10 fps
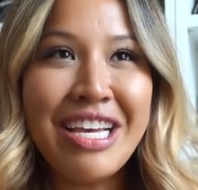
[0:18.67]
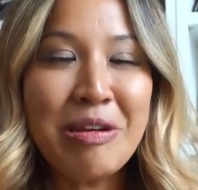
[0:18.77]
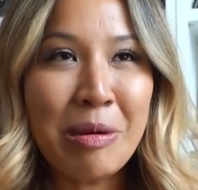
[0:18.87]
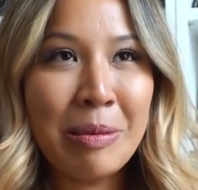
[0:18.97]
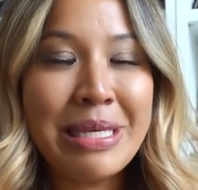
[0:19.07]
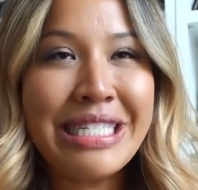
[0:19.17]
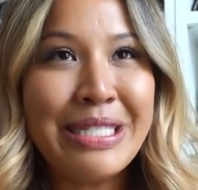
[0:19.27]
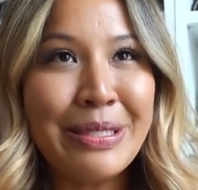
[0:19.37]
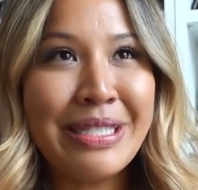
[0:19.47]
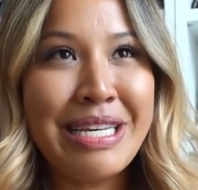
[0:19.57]
You probably
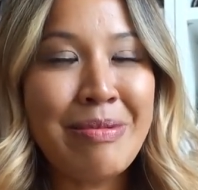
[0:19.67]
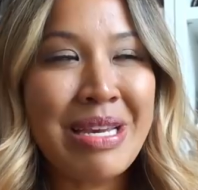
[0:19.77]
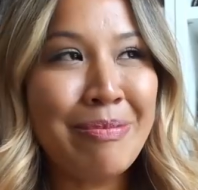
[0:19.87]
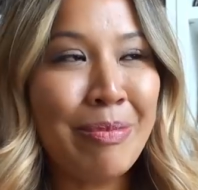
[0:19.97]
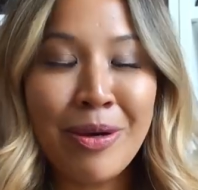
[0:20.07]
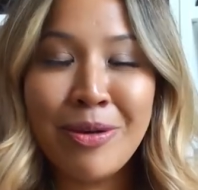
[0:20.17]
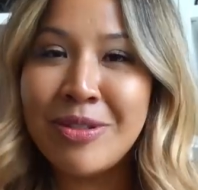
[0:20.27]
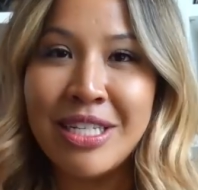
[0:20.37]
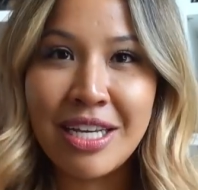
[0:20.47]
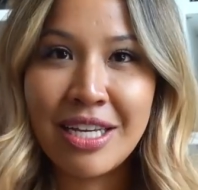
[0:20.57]
still see me
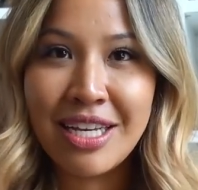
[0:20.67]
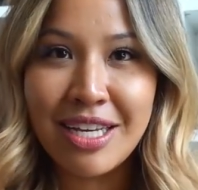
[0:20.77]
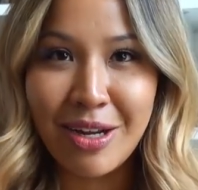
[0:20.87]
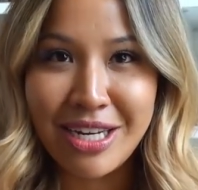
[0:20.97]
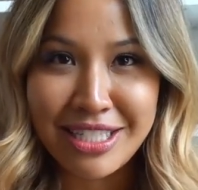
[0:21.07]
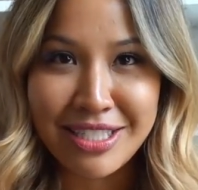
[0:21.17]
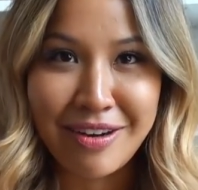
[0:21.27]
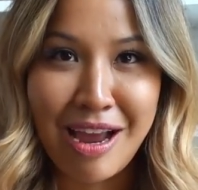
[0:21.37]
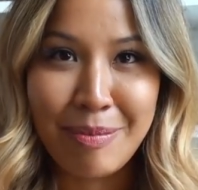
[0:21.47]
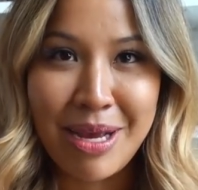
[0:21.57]
posting on
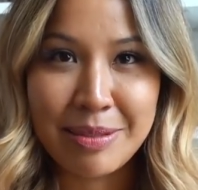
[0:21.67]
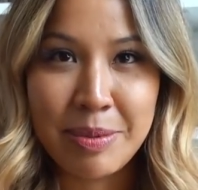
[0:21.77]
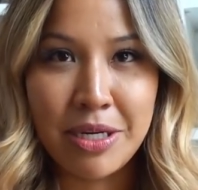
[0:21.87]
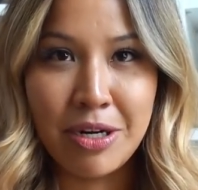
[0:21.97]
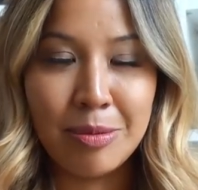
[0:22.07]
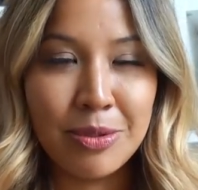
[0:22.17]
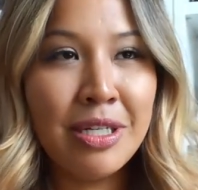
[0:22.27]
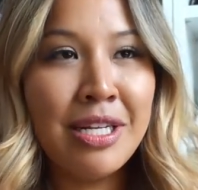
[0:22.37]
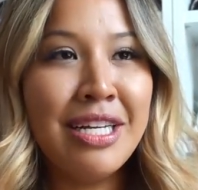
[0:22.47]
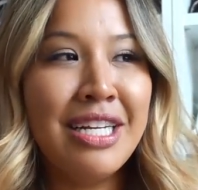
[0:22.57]
Instagram as per normal,
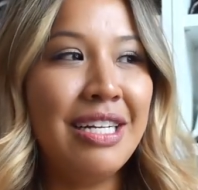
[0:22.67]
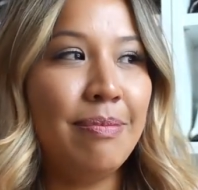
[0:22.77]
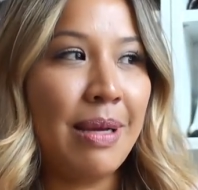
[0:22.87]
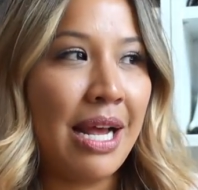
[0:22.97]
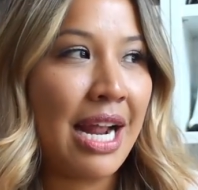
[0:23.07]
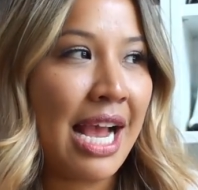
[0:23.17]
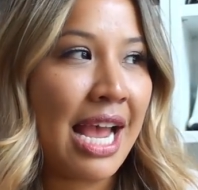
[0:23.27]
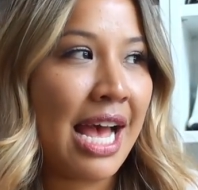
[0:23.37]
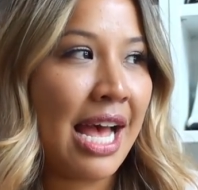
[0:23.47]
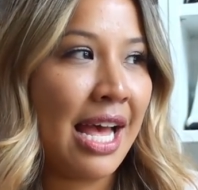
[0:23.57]
but I
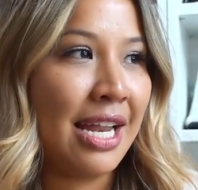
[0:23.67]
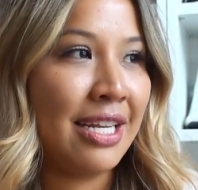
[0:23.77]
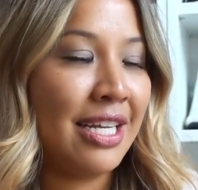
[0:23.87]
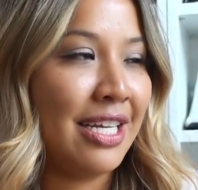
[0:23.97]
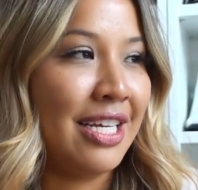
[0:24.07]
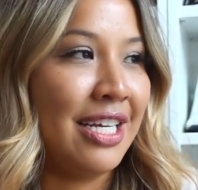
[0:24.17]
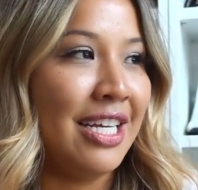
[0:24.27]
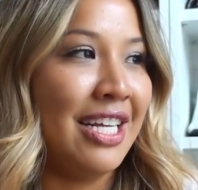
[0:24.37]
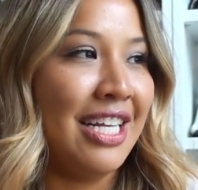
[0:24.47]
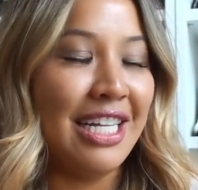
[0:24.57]
had
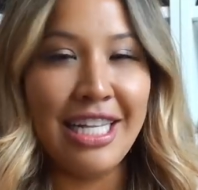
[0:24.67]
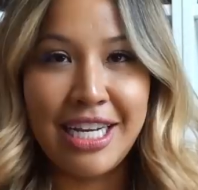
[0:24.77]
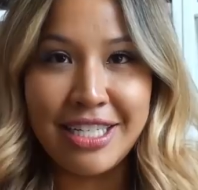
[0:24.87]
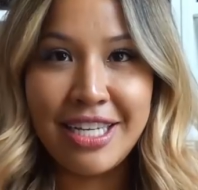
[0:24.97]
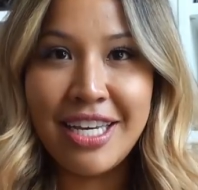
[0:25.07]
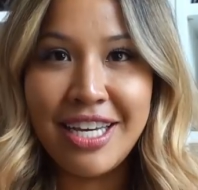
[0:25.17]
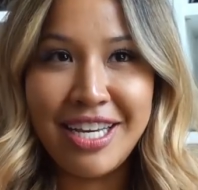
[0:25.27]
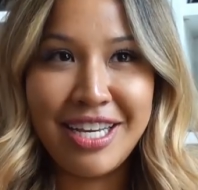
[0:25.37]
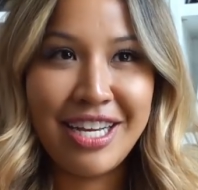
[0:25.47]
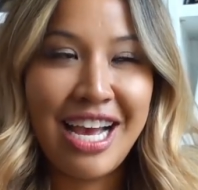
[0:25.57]
like
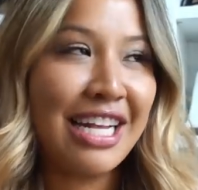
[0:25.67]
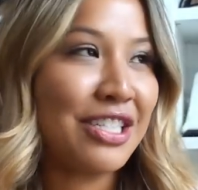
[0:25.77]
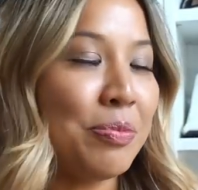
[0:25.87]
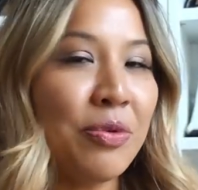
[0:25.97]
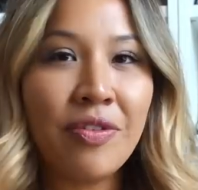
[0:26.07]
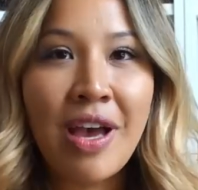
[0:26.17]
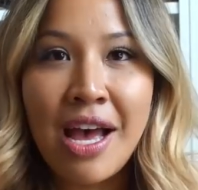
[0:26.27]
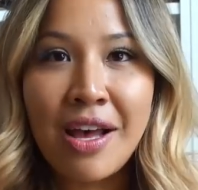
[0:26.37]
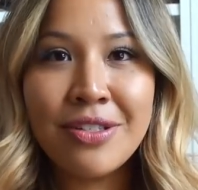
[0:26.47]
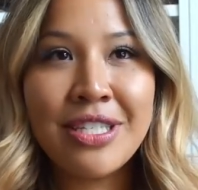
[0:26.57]
I had to move
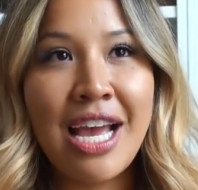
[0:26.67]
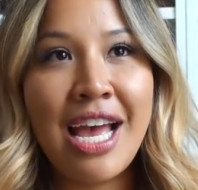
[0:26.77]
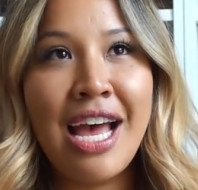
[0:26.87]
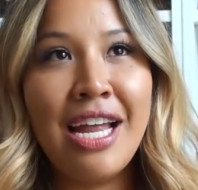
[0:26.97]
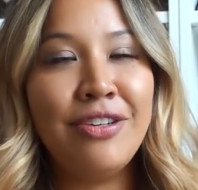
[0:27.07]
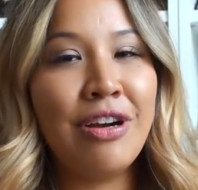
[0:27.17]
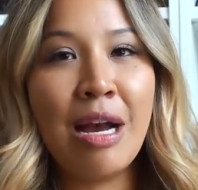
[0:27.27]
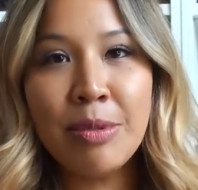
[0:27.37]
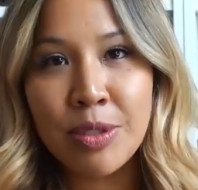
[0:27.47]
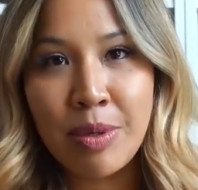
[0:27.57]
house, I had
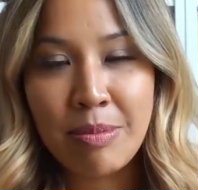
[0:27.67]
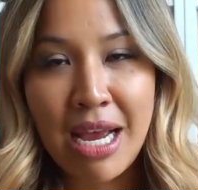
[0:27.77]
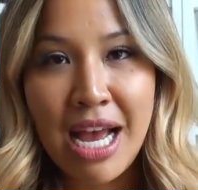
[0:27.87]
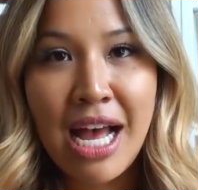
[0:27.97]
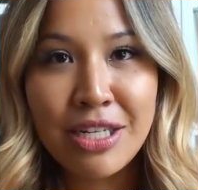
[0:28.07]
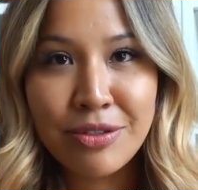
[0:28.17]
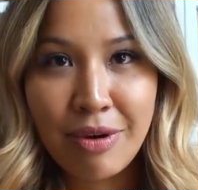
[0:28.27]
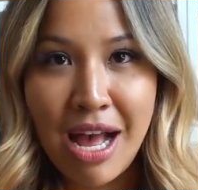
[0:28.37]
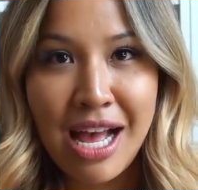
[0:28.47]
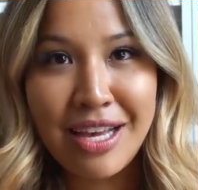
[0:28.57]
dramas with my hard
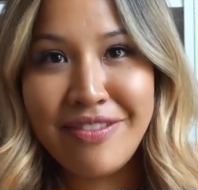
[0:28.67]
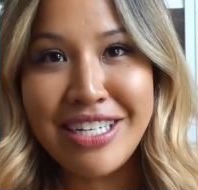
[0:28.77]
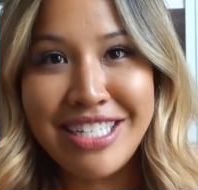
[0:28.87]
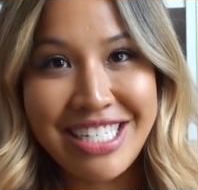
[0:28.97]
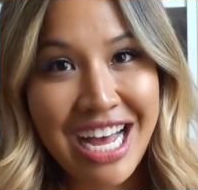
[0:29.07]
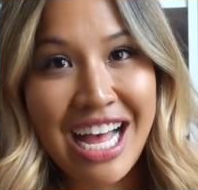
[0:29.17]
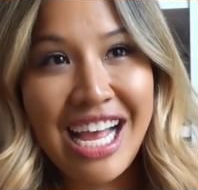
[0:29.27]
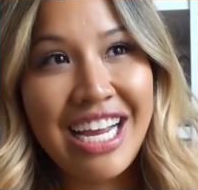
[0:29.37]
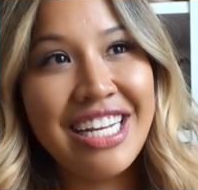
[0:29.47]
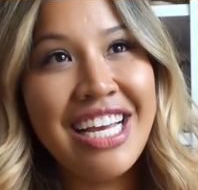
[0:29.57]
drive, it
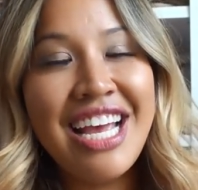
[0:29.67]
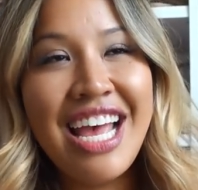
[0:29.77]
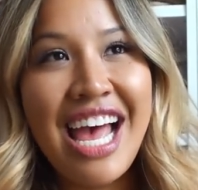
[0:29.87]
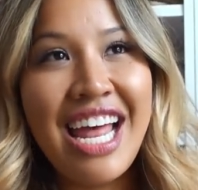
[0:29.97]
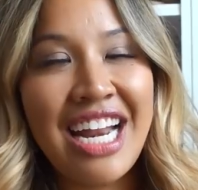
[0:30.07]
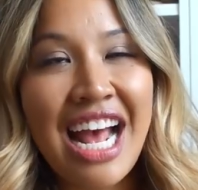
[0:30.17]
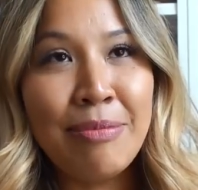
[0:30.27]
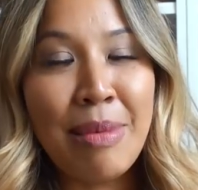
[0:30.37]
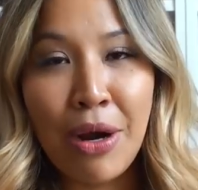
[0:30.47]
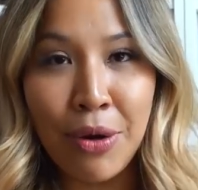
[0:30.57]
died, and it
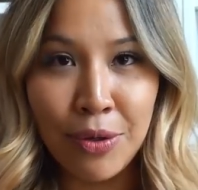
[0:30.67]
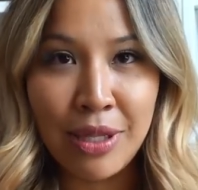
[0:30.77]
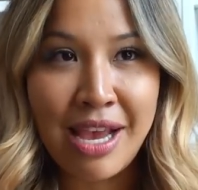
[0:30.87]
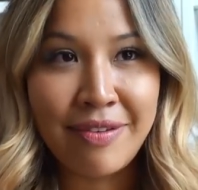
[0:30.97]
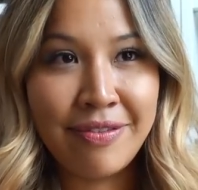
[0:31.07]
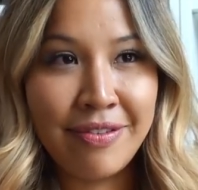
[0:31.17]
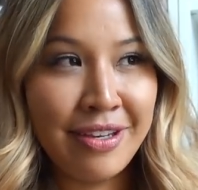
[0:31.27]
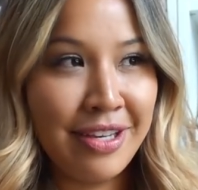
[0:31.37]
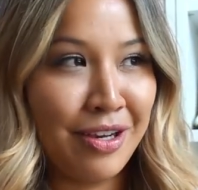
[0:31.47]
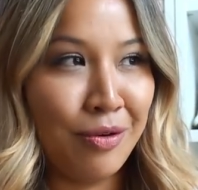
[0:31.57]
had my whole life
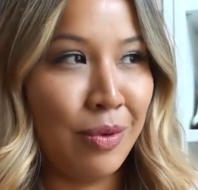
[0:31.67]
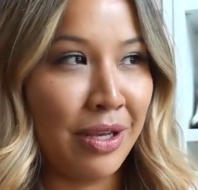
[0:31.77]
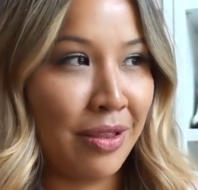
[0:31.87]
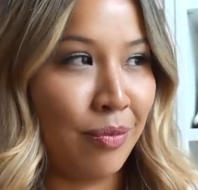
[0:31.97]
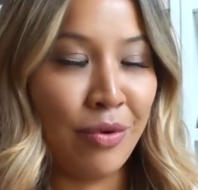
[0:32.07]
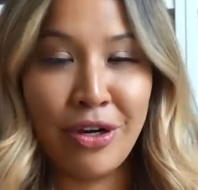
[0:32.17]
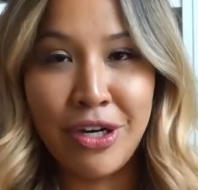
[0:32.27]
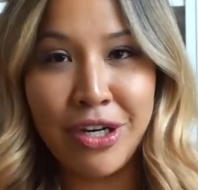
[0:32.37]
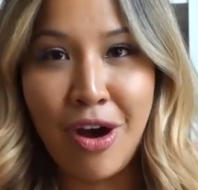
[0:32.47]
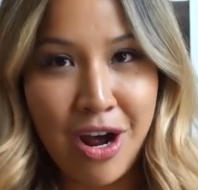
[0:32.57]
worth of
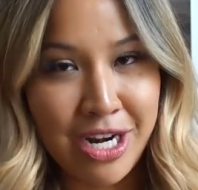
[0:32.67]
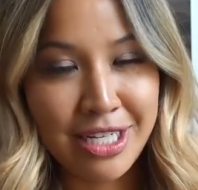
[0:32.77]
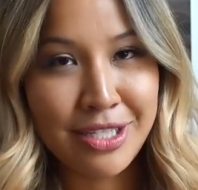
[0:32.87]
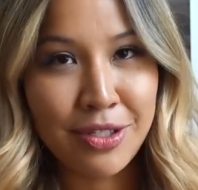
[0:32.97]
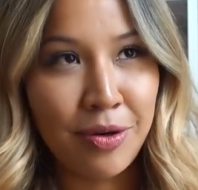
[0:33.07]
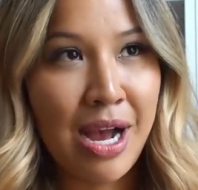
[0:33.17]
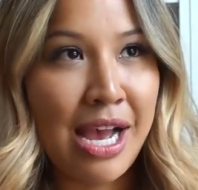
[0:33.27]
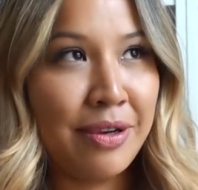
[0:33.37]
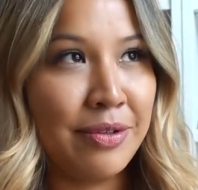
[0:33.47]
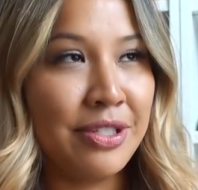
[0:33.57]
work on it so
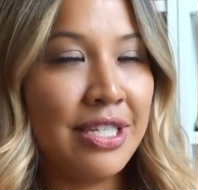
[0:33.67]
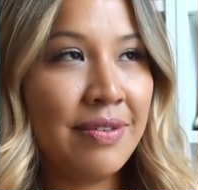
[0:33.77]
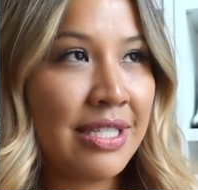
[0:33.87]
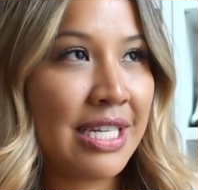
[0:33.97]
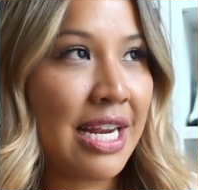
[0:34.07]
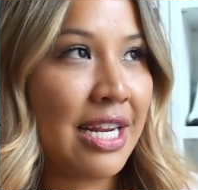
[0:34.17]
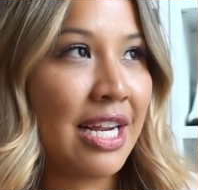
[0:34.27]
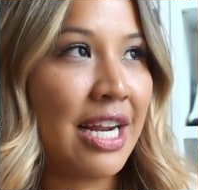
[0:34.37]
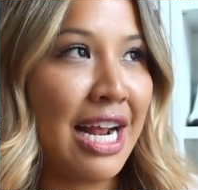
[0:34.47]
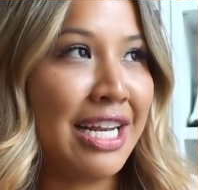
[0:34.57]
I was
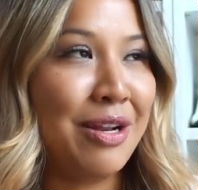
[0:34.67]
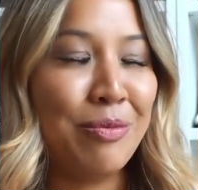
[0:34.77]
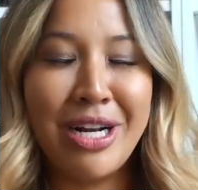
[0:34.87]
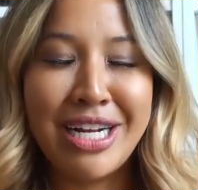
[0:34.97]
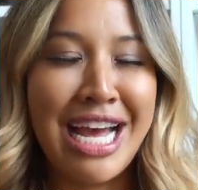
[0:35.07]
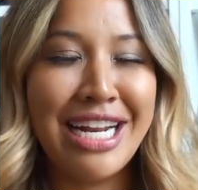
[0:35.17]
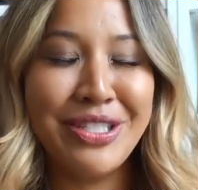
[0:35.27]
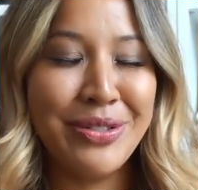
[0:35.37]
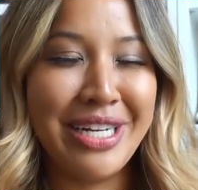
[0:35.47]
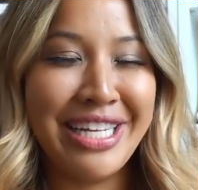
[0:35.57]
devastated and I didn't want to kind of
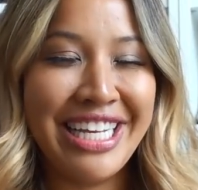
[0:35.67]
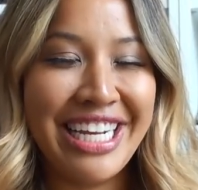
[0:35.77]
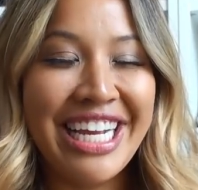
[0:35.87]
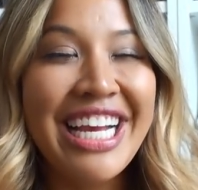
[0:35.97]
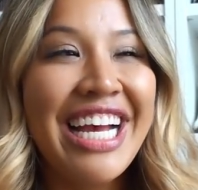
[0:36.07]
do anything.